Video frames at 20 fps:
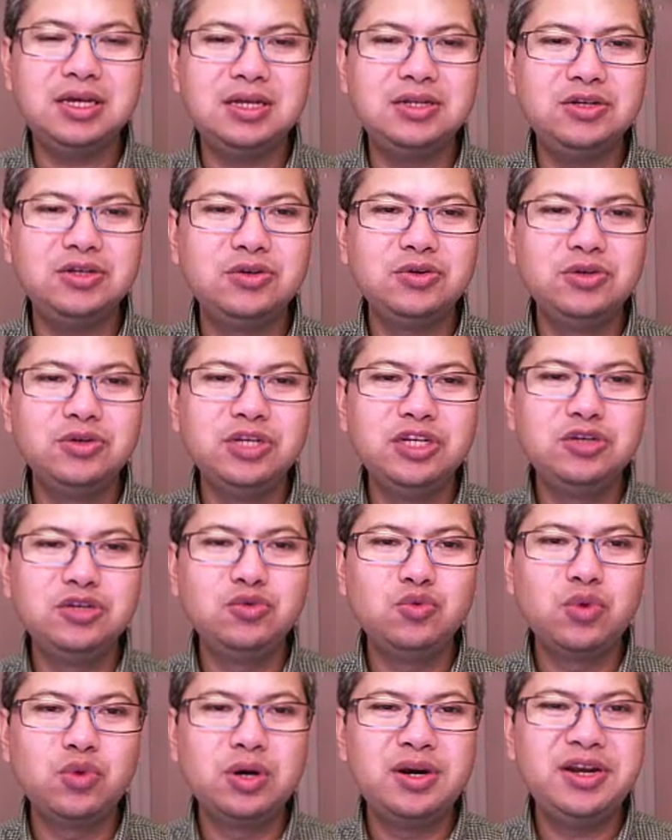And you don't
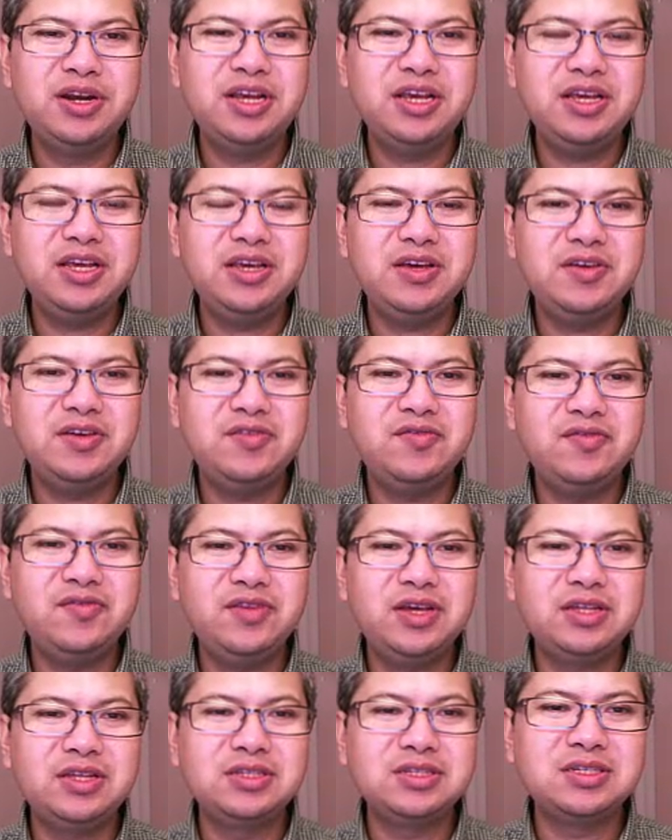need to worry
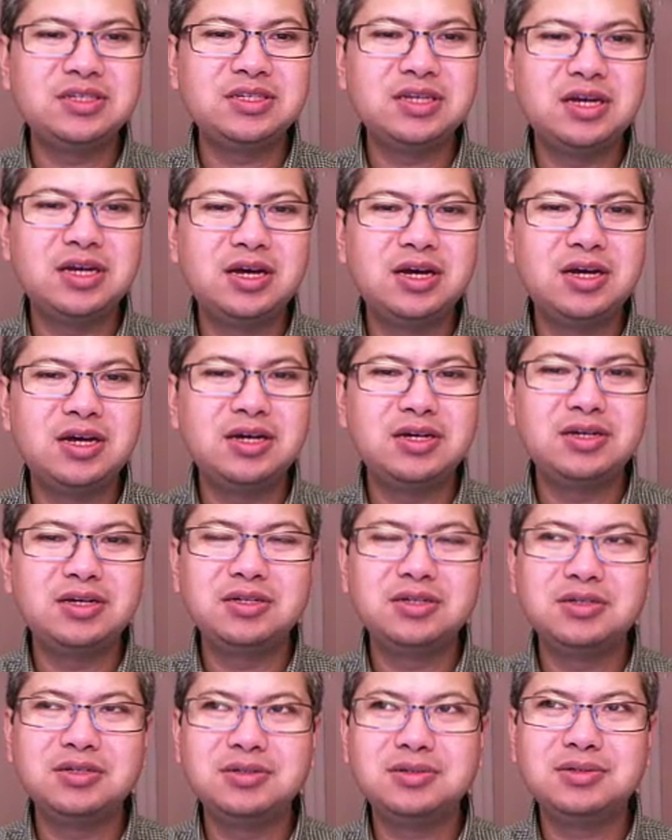if it's
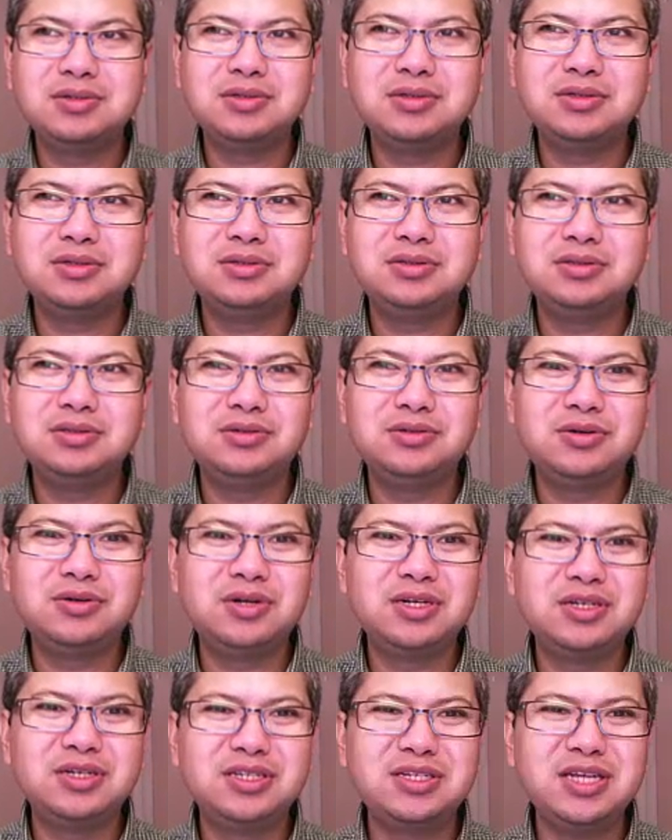you
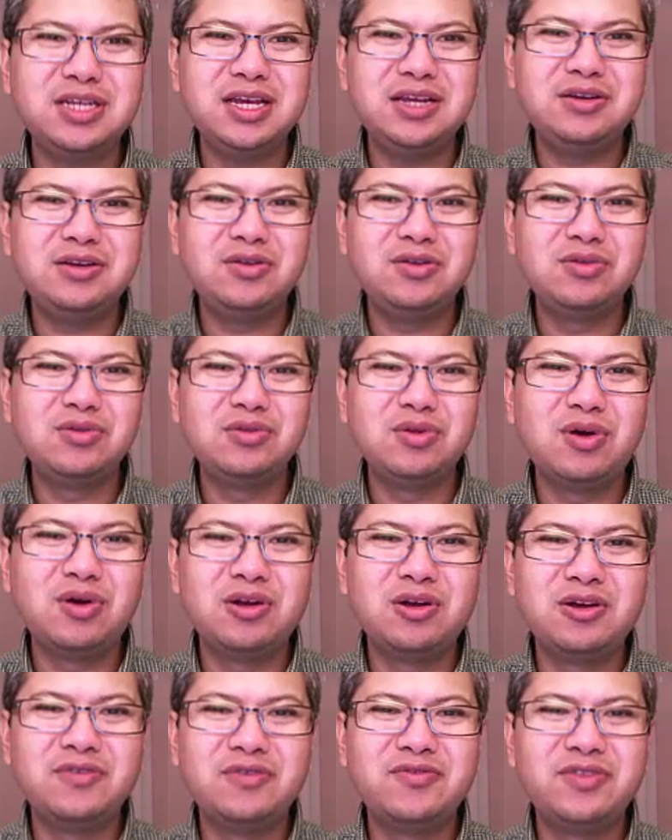don't understand a
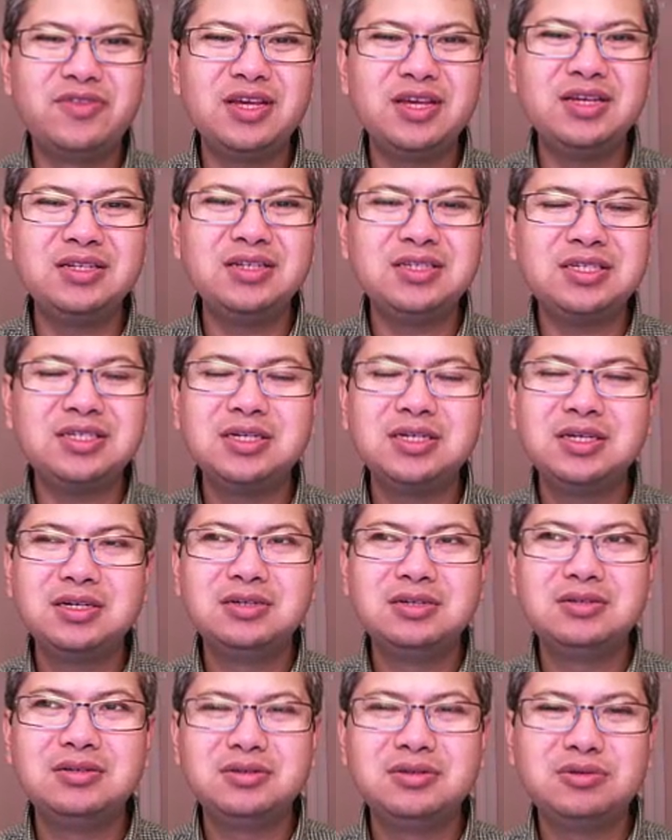lot of things.
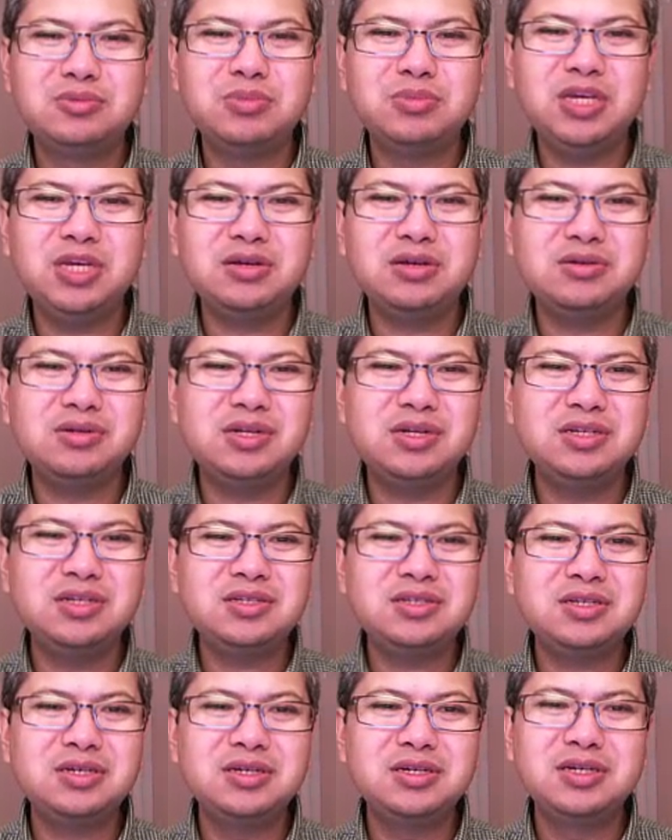Just make a
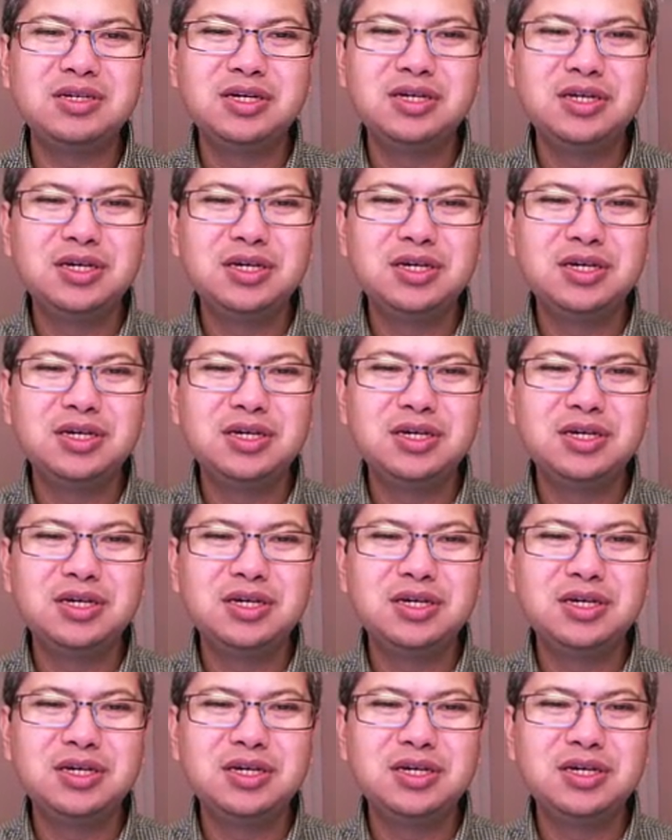list.